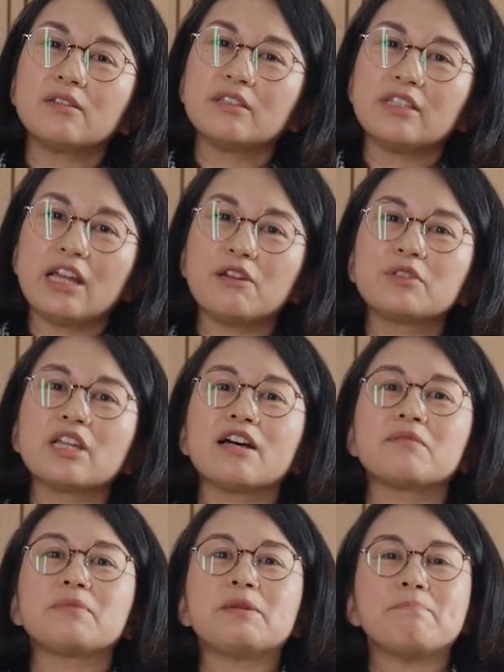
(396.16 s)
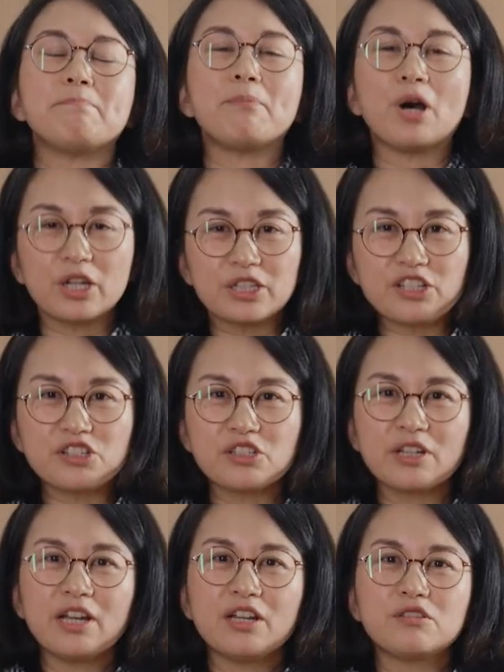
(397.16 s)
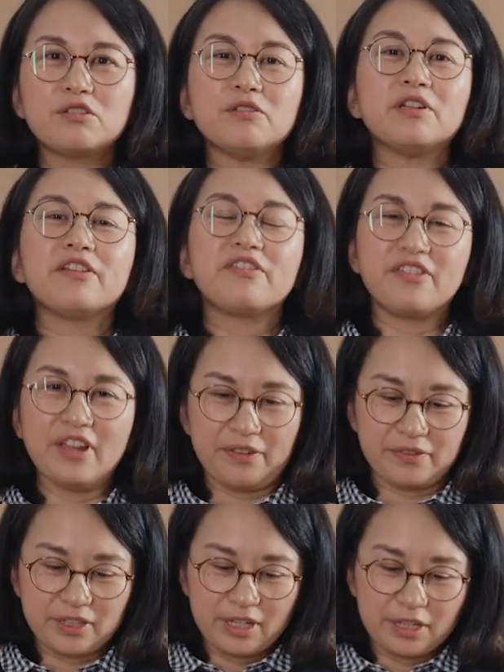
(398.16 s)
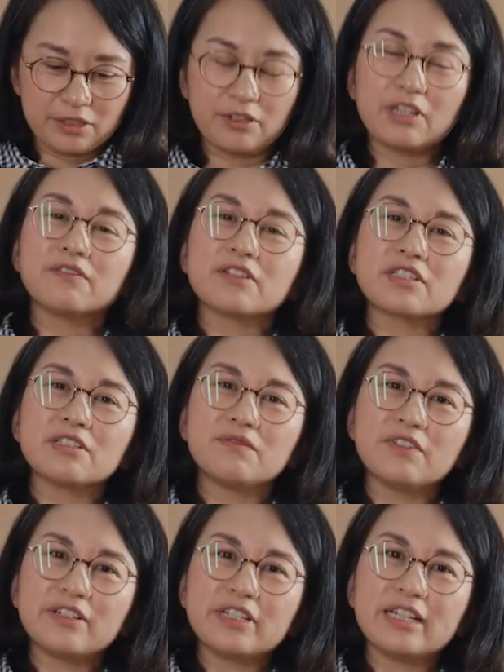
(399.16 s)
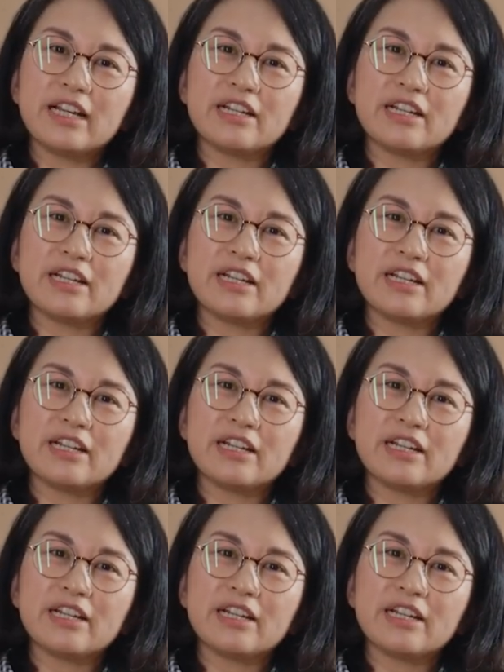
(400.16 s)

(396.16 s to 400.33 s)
they would have been punished to death. So it was a very